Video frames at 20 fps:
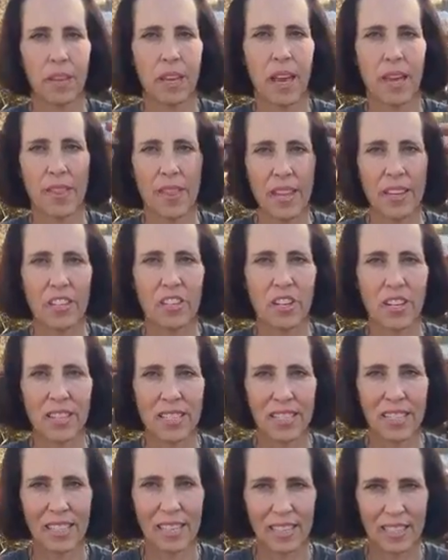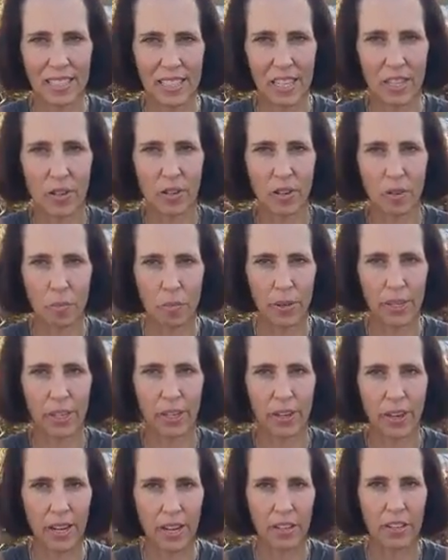And then just to continue to bring
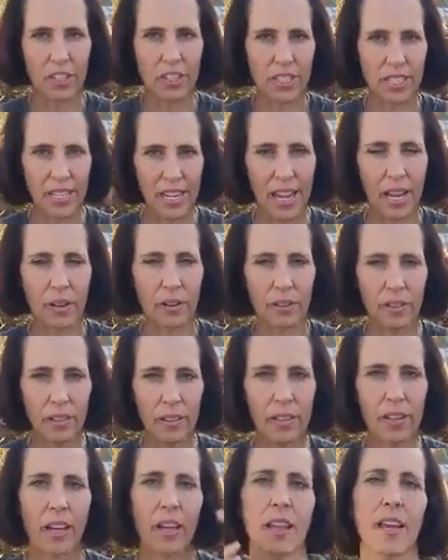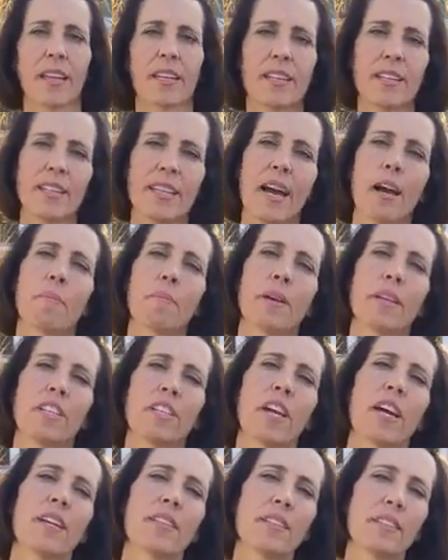your energy down, I like to tap my
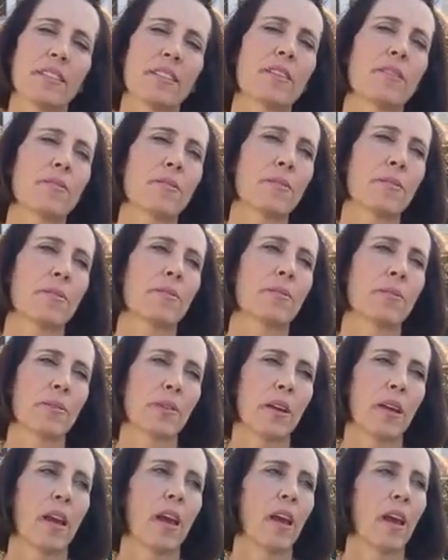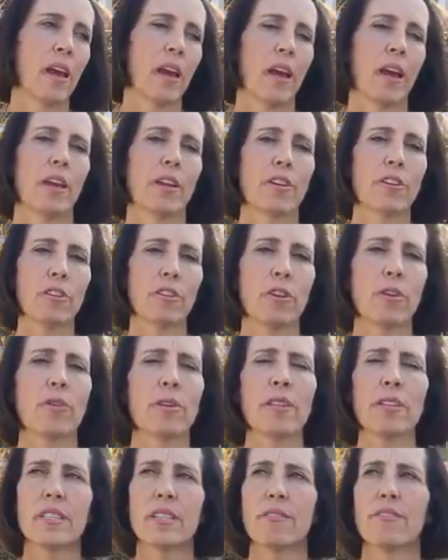chest. And you'll
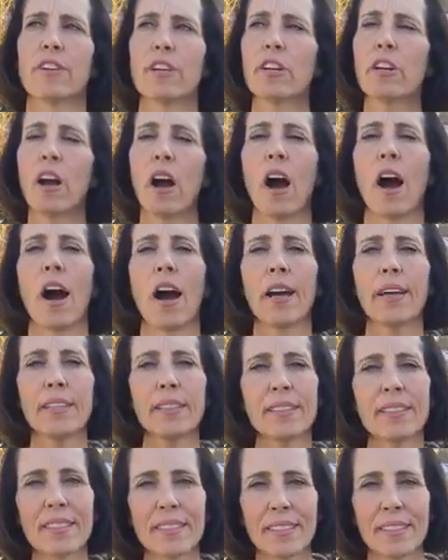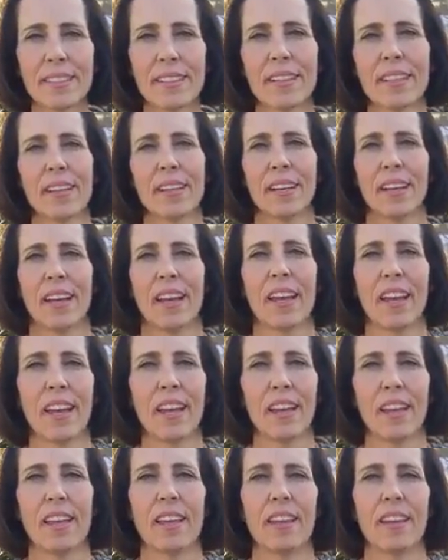notice if you're hot
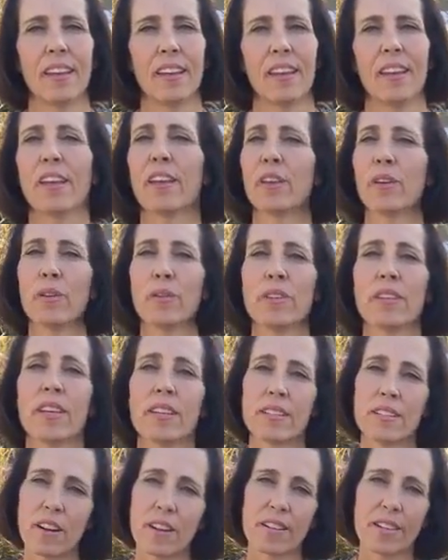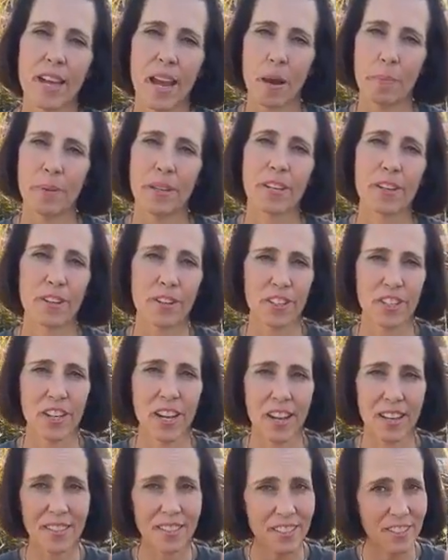and you start tapping your
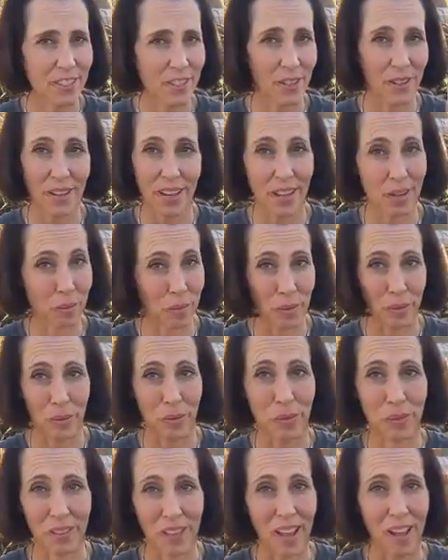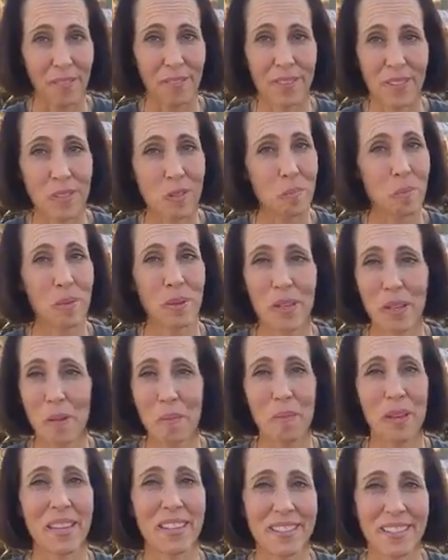chest, your head will cool off. It's pretty
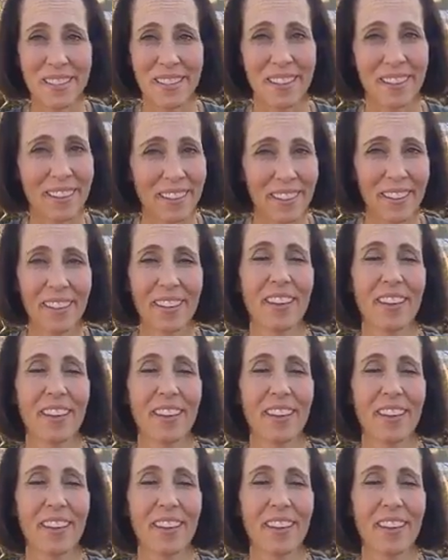amazing.